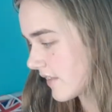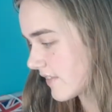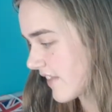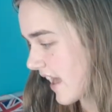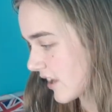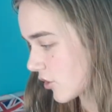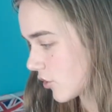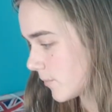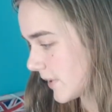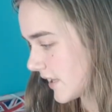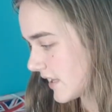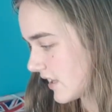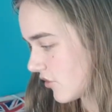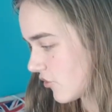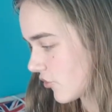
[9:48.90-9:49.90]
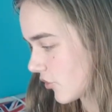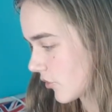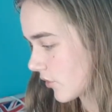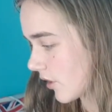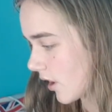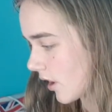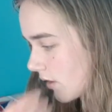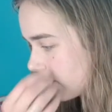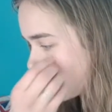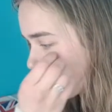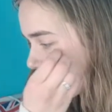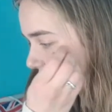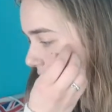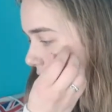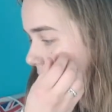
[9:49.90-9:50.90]
that could be an issue.
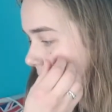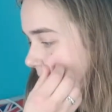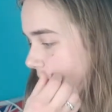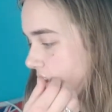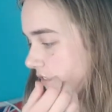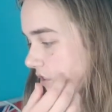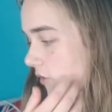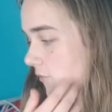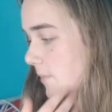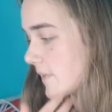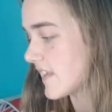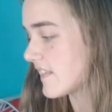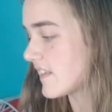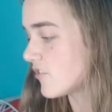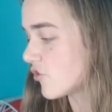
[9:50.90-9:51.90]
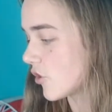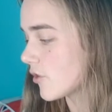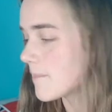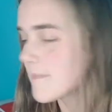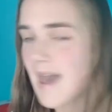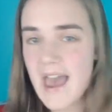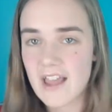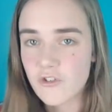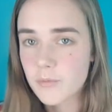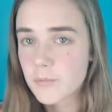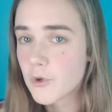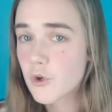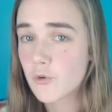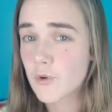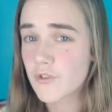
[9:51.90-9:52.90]
Looking at her first serve percentage on the match,
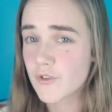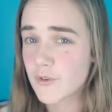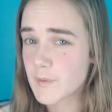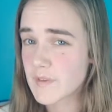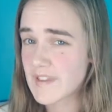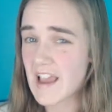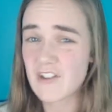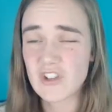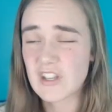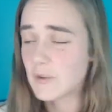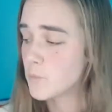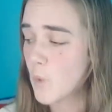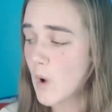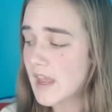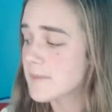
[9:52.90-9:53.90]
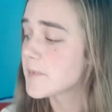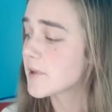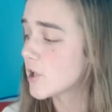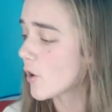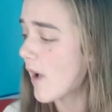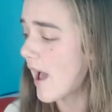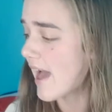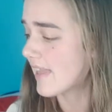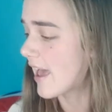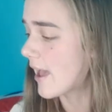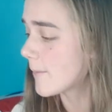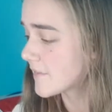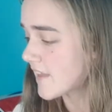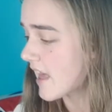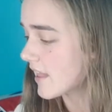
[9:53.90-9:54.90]
Muguruza's was actually way below
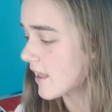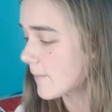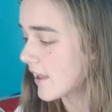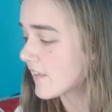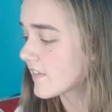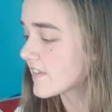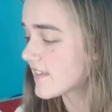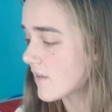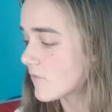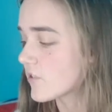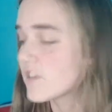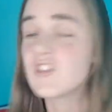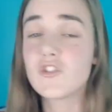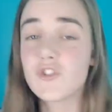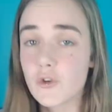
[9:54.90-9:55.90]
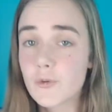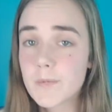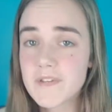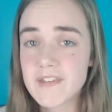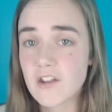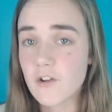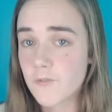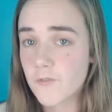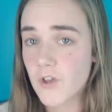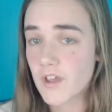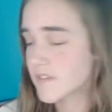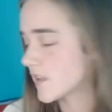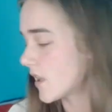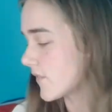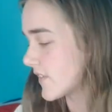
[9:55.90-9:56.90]
Halep's. Halep had 72% of
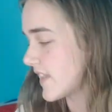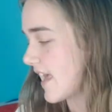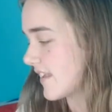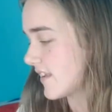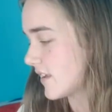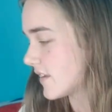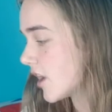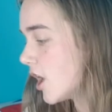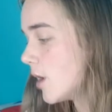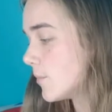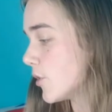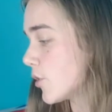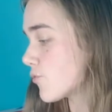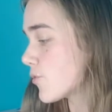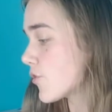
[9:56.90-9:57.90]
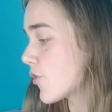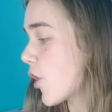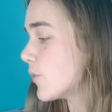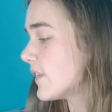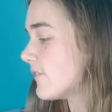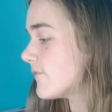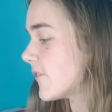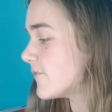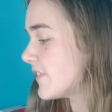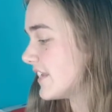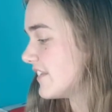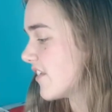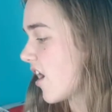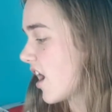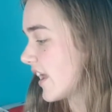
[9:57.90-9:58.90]
first serves landed, Muguruza only
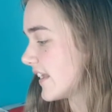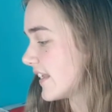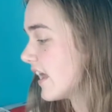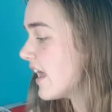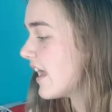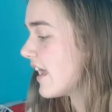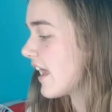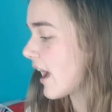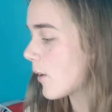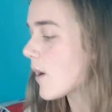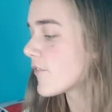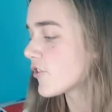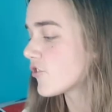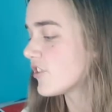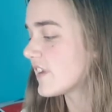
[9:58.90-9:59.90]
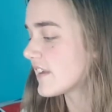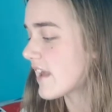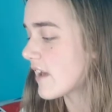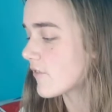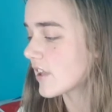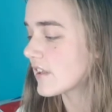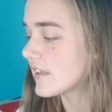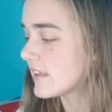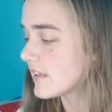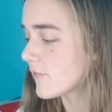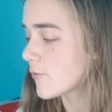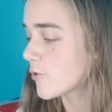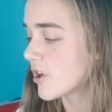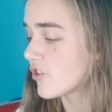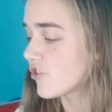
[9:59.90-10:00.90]
59%. However, she did have a clean
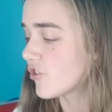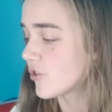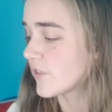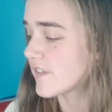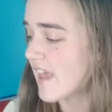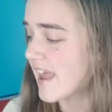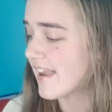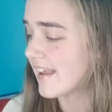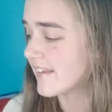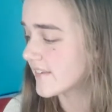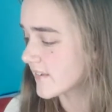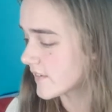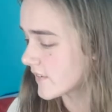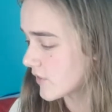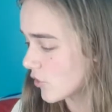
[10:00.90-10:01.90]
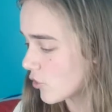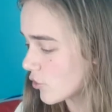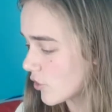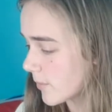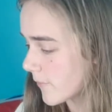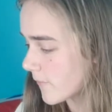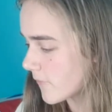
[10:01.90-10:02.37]
differential, 10 aces, 2 double